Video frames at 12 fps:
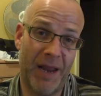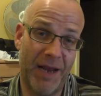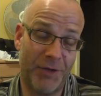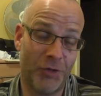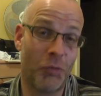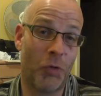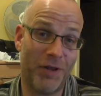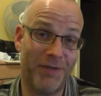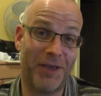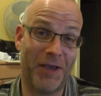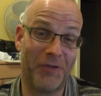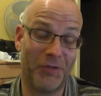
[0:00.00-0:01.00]
It does what it
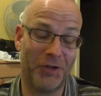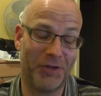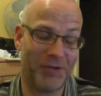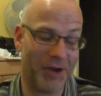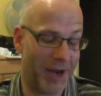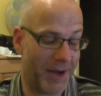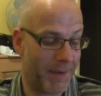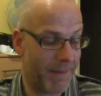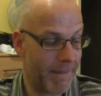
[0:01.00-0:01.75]
says on the tin.